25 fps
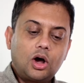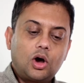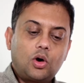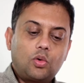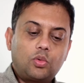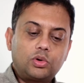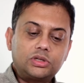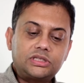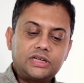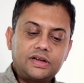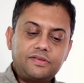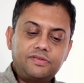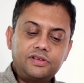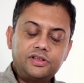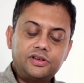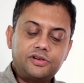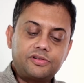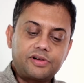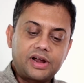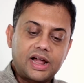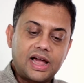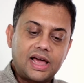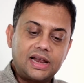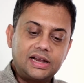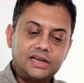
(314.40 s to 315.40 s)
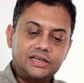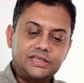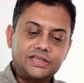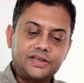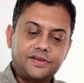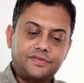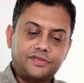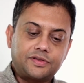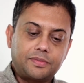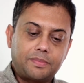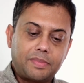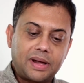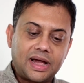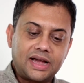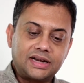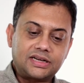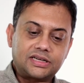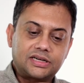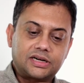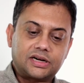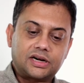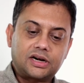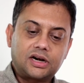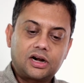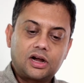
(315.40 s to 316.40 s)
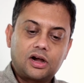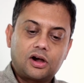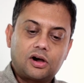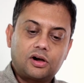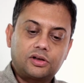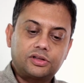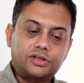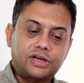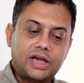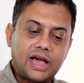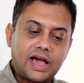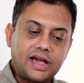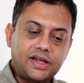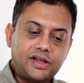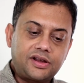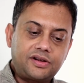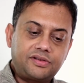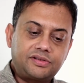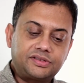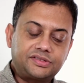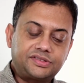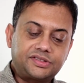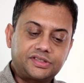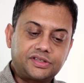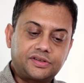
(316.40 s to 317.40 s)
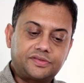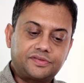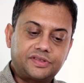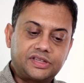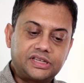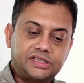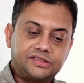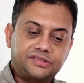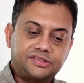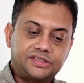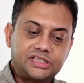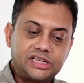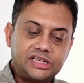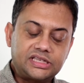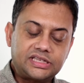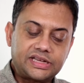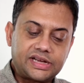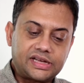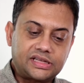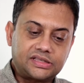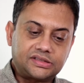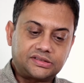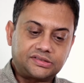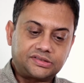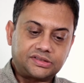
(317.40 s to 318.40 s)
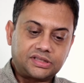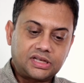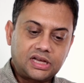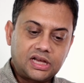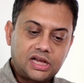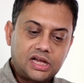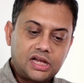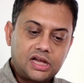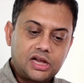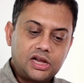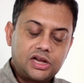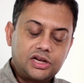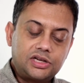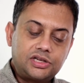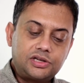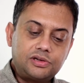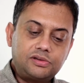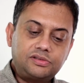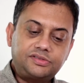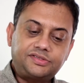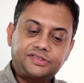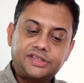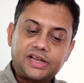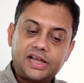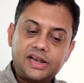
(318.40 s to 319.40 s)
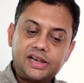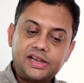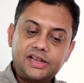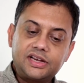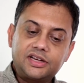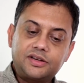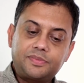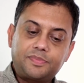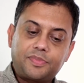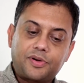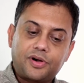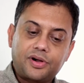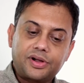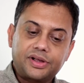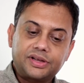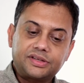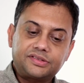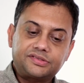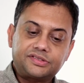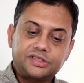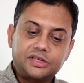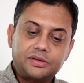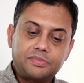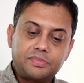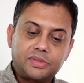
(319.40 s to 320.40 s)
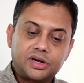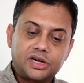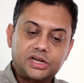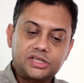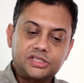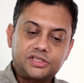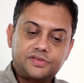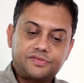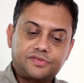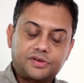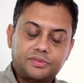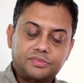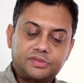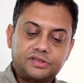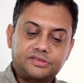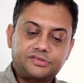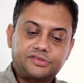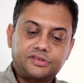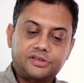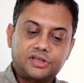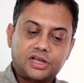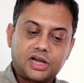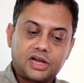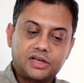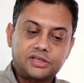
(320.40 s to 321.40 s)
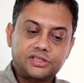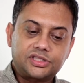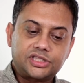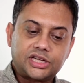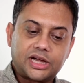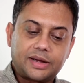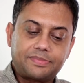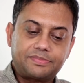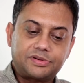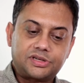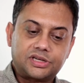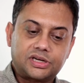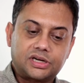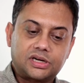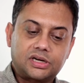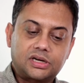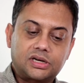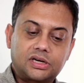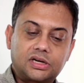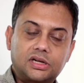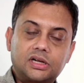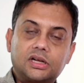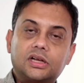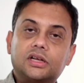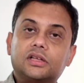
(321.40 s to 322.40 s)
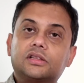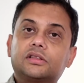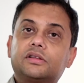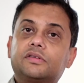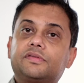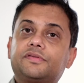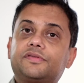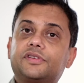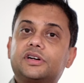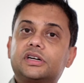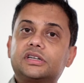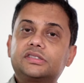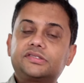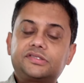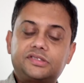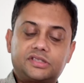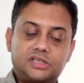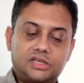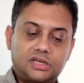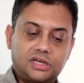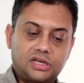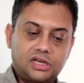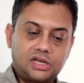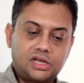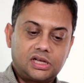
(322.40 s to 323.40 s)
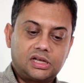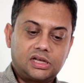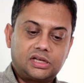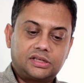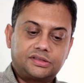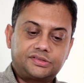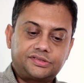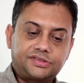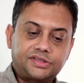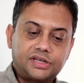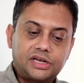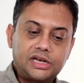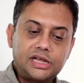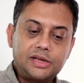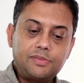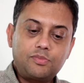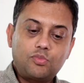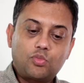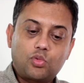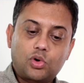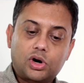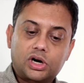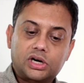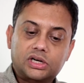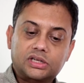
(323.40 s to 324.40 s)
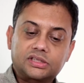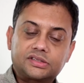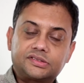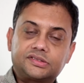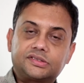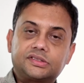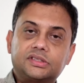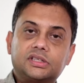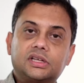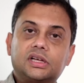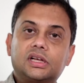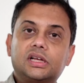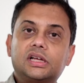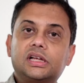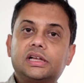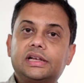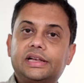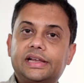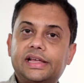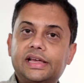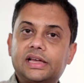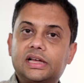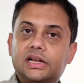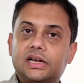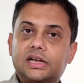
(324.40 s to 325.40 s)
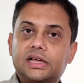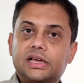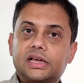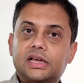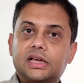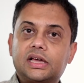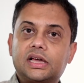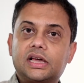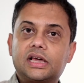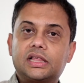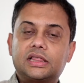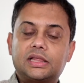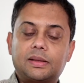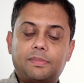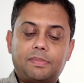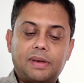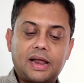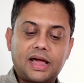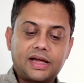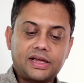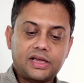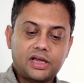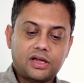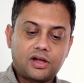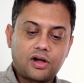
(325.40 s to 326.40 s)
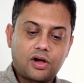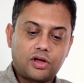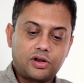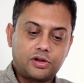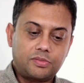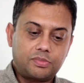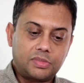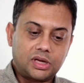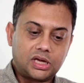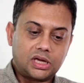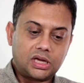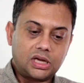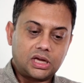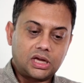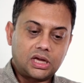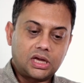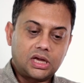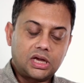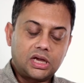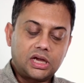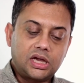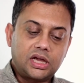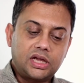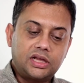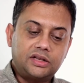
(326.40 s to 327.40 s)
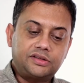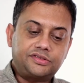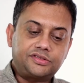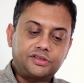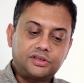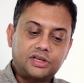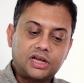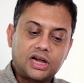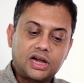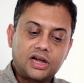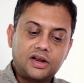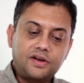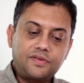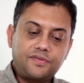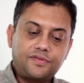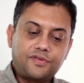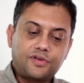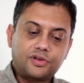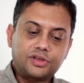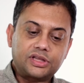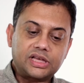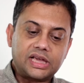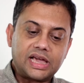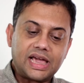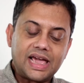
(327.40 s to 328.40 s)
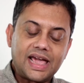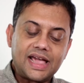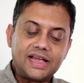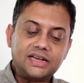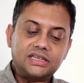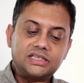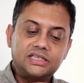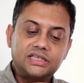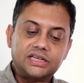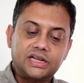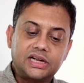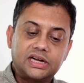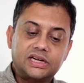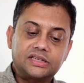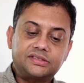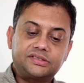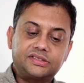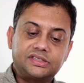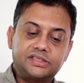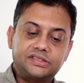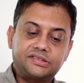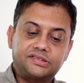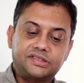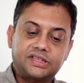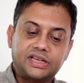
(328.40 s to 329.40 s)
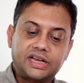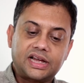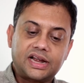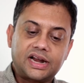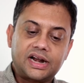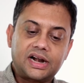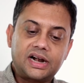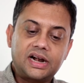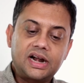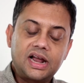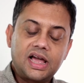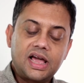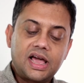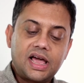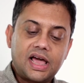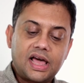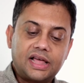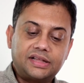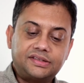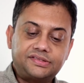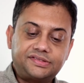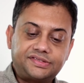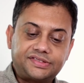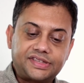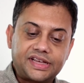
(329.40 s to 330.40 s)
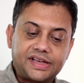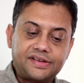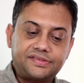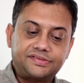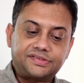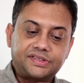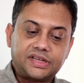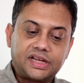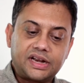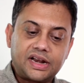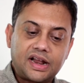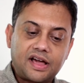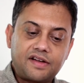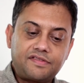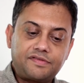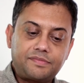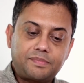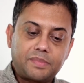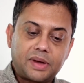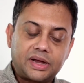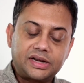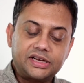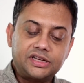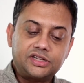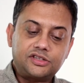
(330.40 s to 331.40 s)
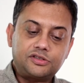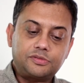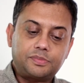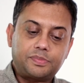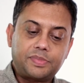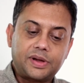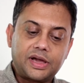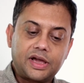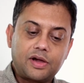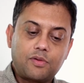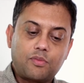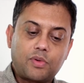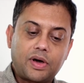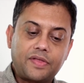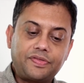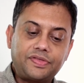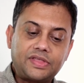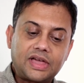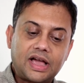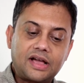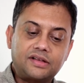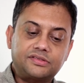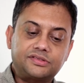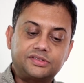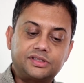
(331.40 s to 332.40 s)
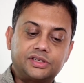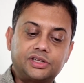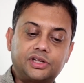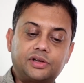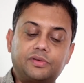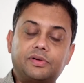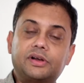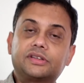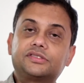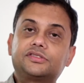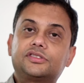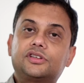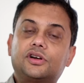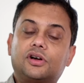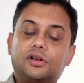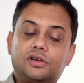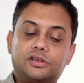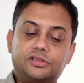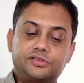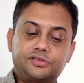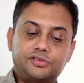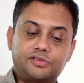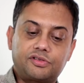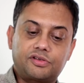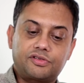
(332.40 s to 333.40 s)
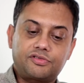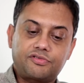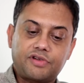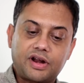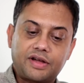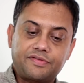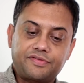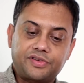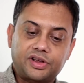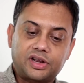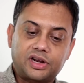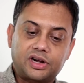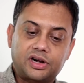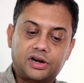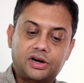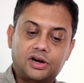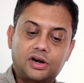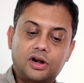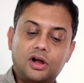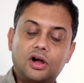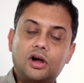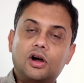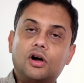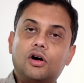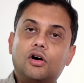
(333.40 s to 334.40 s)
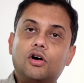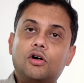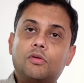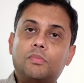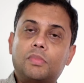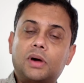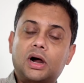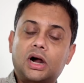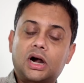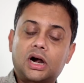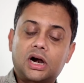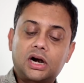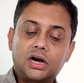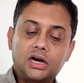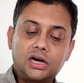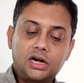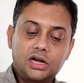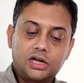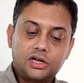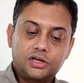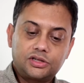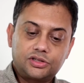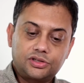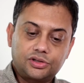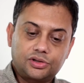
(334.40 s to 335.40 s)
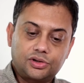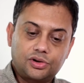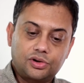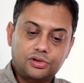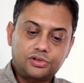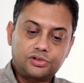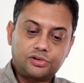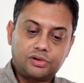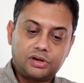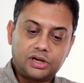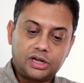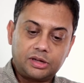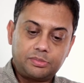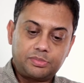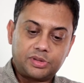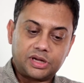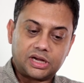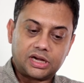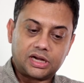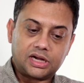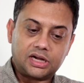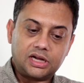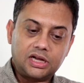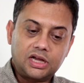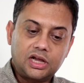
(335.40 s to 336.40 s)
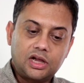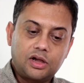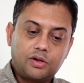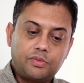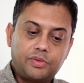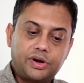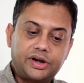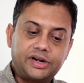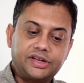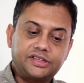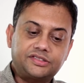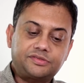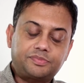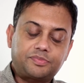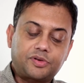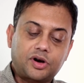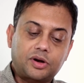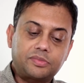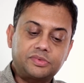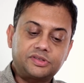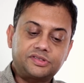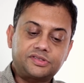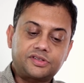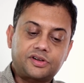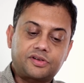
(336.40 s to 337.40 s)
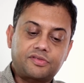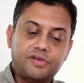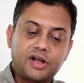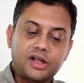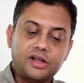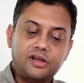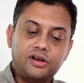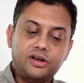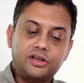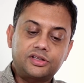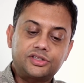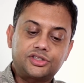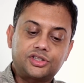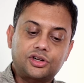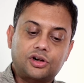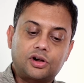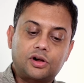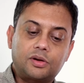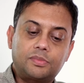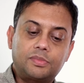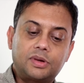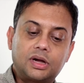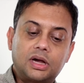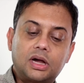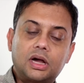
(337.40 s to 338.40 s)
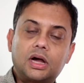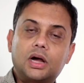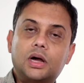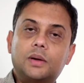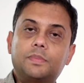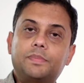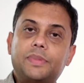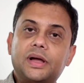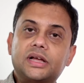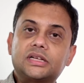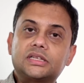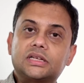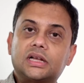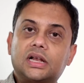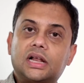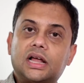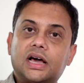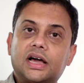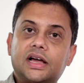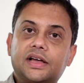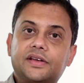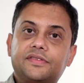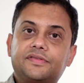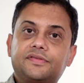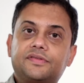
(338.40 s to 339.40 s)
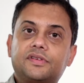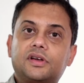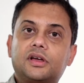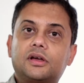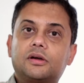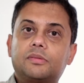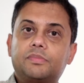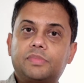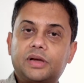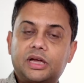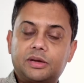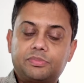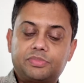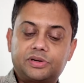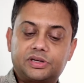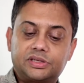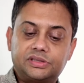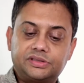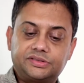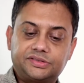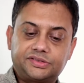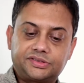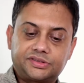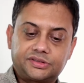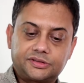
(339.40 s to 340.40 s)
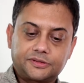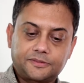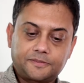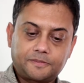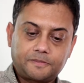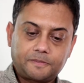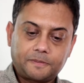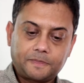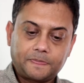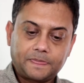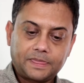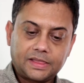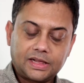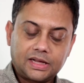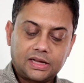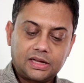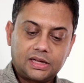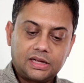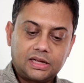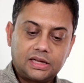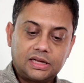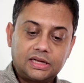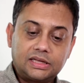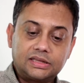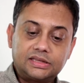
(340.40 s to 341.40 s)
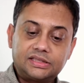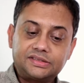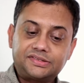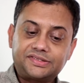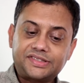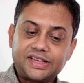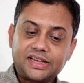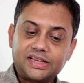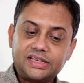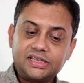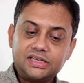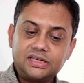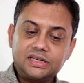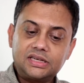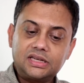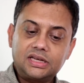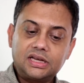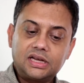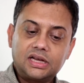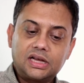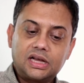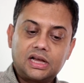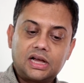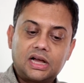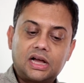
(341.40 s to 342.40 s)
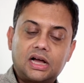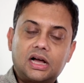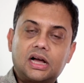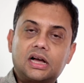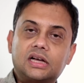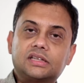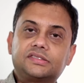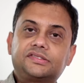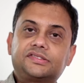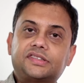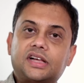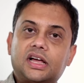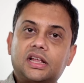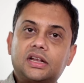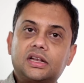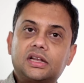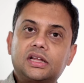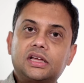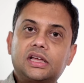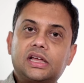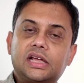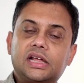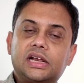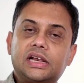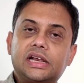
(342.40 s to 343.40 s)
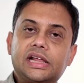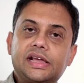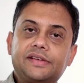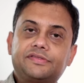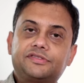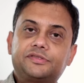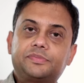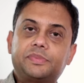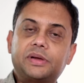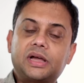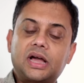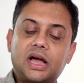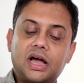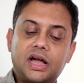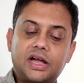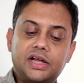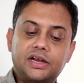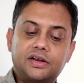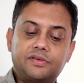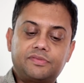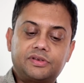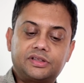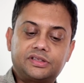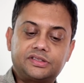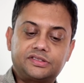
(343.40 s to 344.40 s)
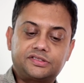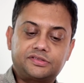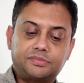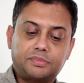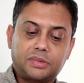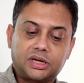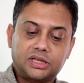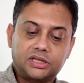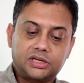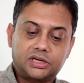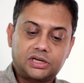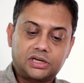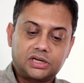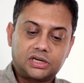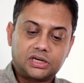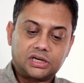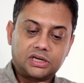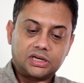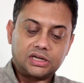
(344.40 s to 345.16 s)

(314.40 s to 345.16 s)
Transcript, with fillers: Whatever the reality of the matter or the accuracy of these details, two salient points emerge from the Sudan chapter. The first, Salim works illegally in the black economy in Sudan for the eight years he's there and saves enough money to pay 1,000 US dollars to a trafficker, Omar, to go to Libya, where he's promised a regular job, a better life, papers. The second, a son he leaves behind with his mother.